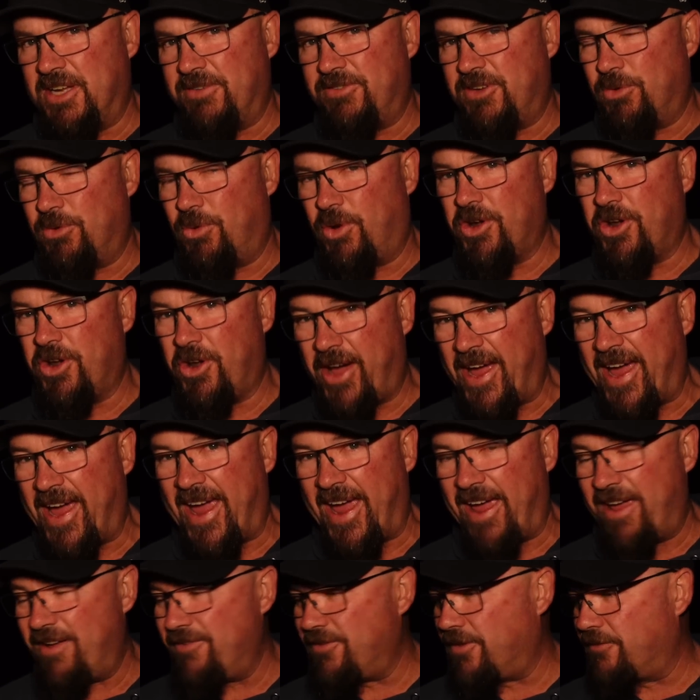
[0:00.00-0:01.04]
if you want, and I
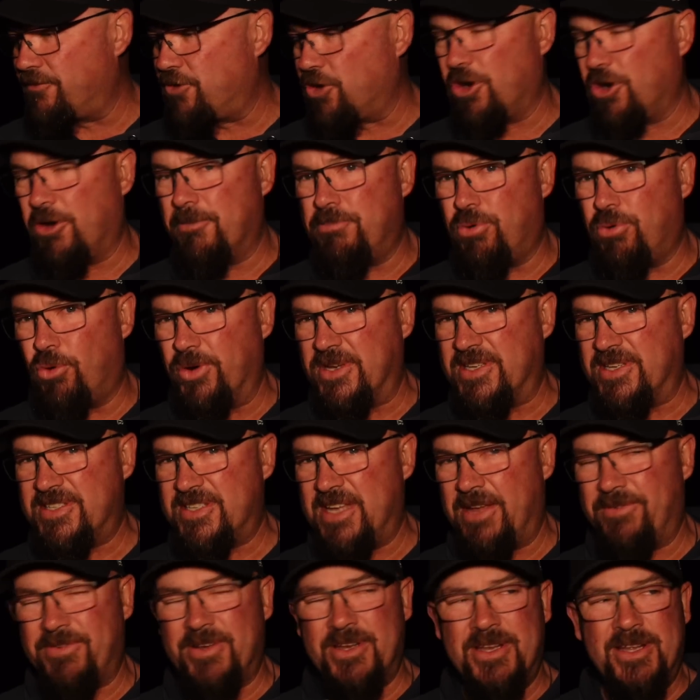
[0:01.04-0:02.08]
have. I've got it on
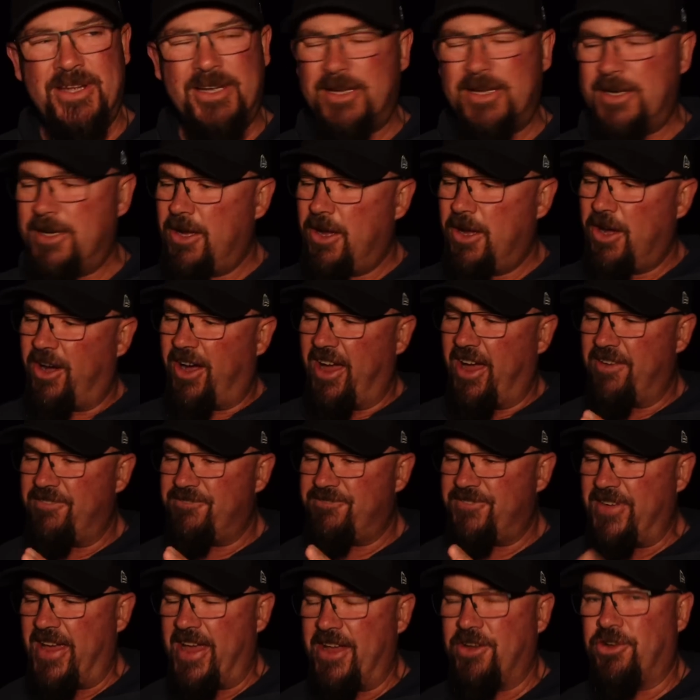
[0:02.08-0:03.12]
0.7. I have
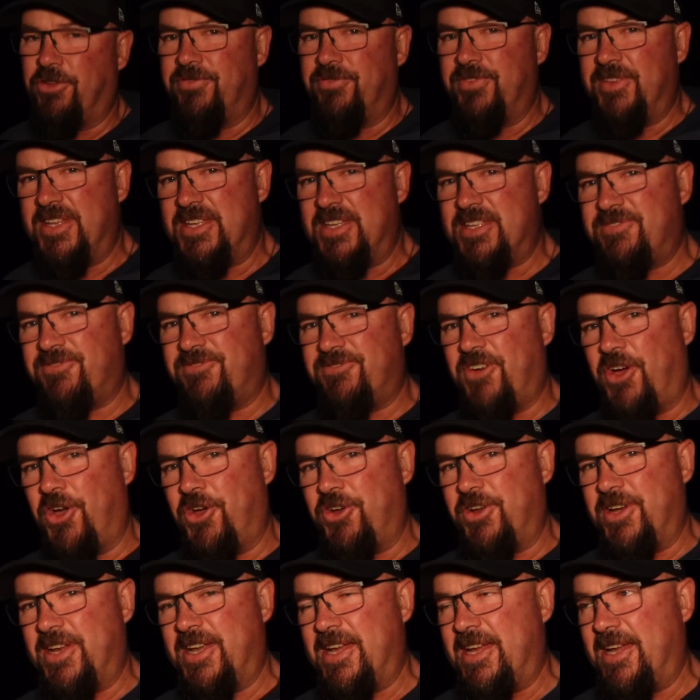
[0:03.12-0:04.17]
found on this
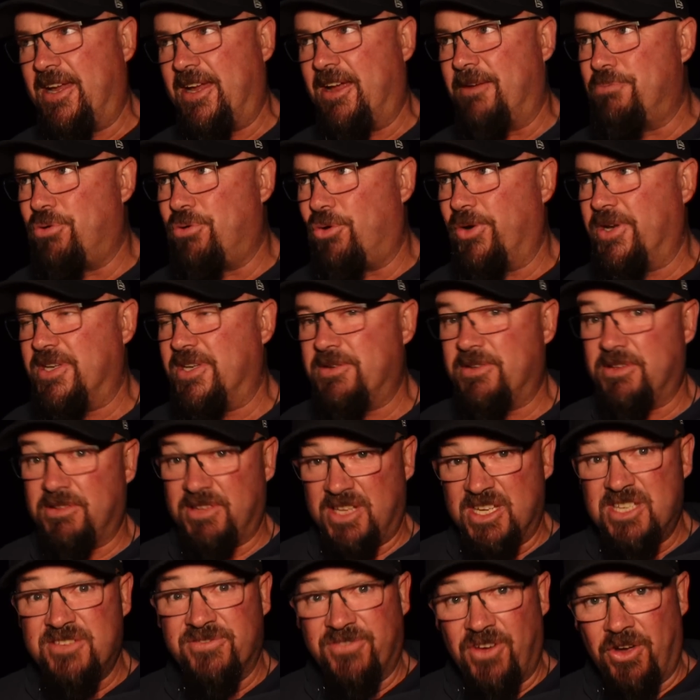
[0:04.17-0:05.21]
phone here,
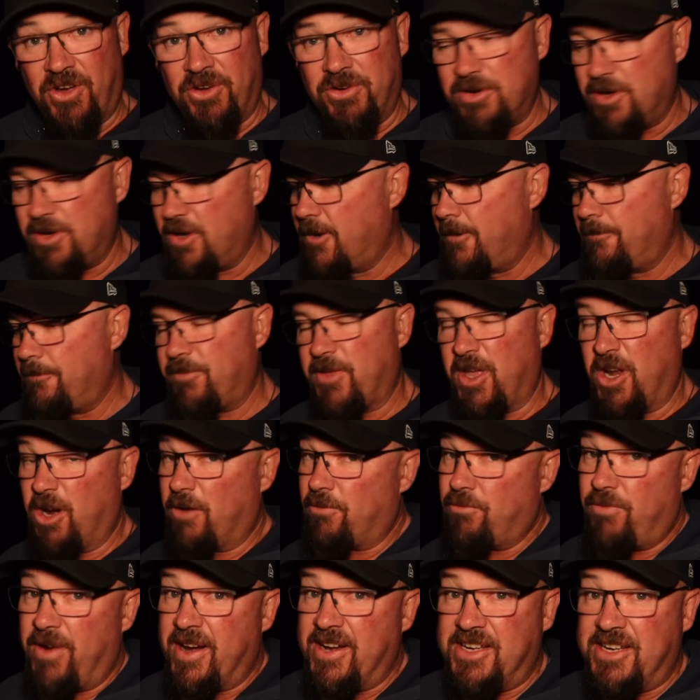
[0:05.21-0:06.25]
and
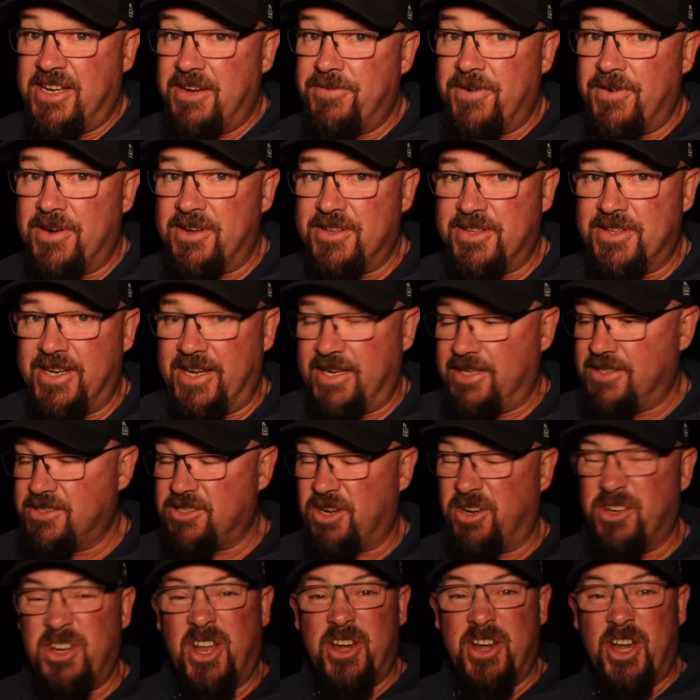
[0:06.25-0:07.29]
I've read different things, and
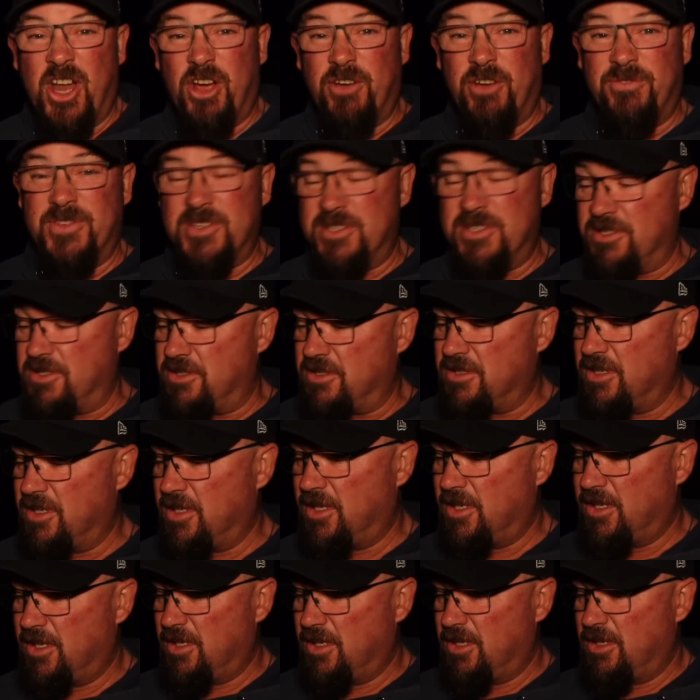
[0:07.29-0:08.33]
I don't know if this is,
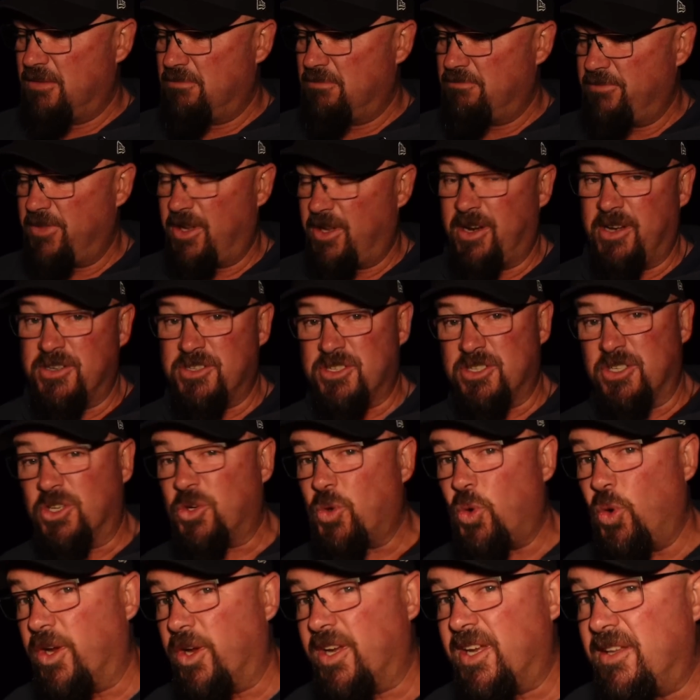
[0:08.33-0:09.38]
just a
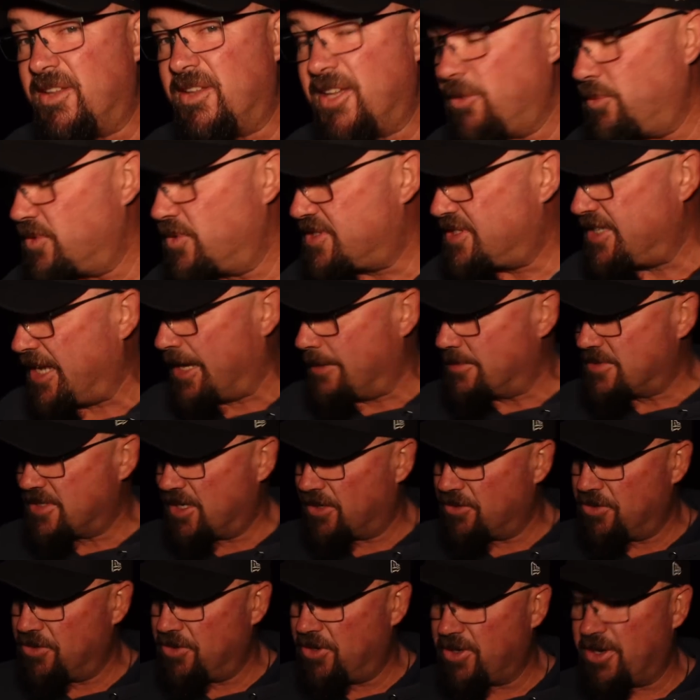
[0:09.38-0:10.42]
quirky thing with Samsung
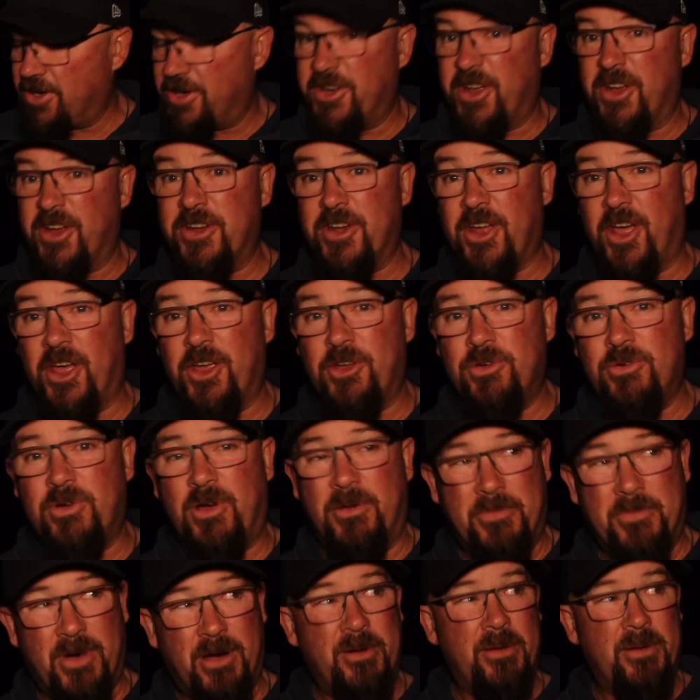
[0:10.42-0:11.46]
or not. I don't
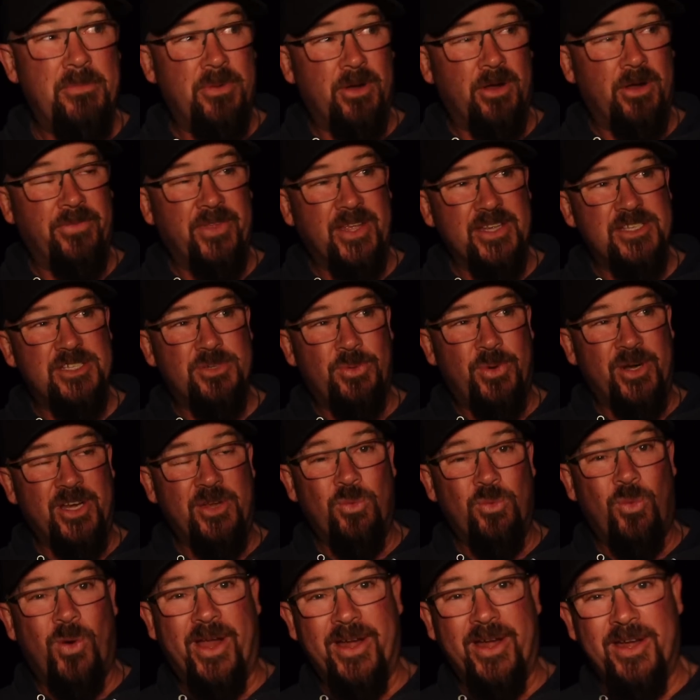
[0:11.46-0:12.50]
know. I remember on the
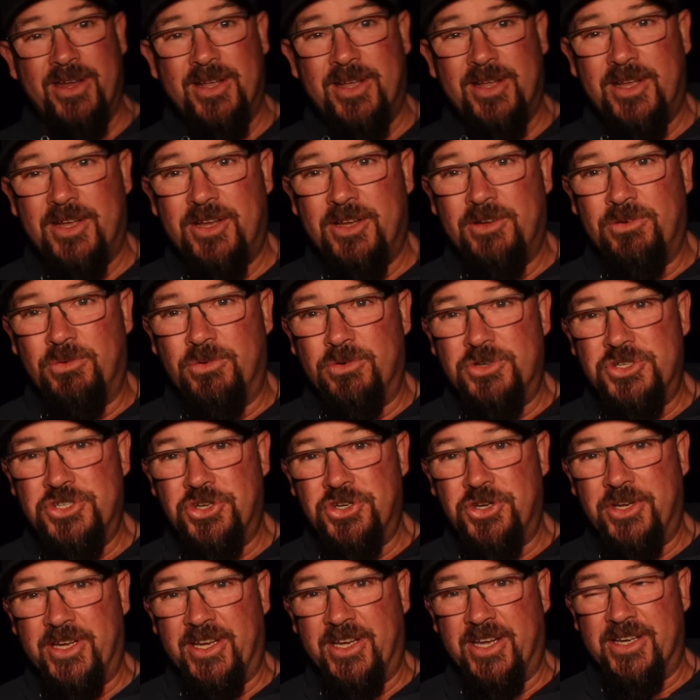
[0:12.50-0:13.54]
S21, we were
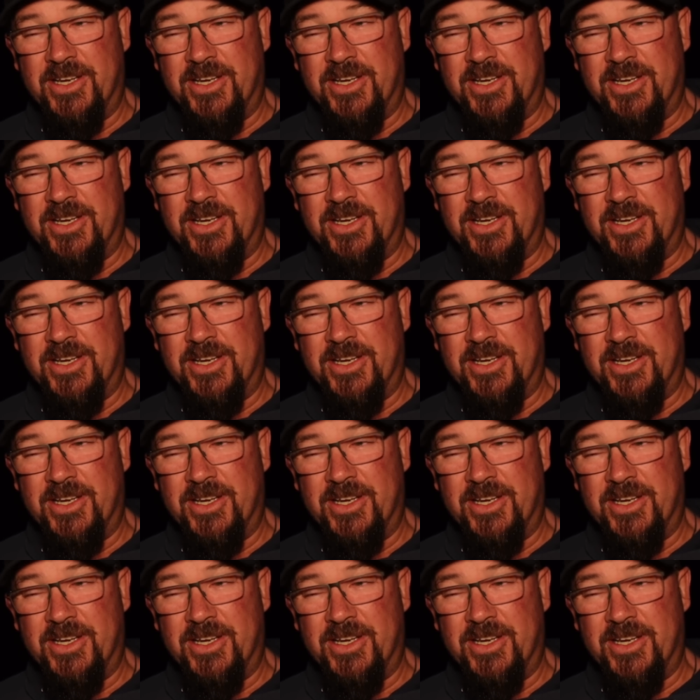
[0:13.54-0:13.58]
shooting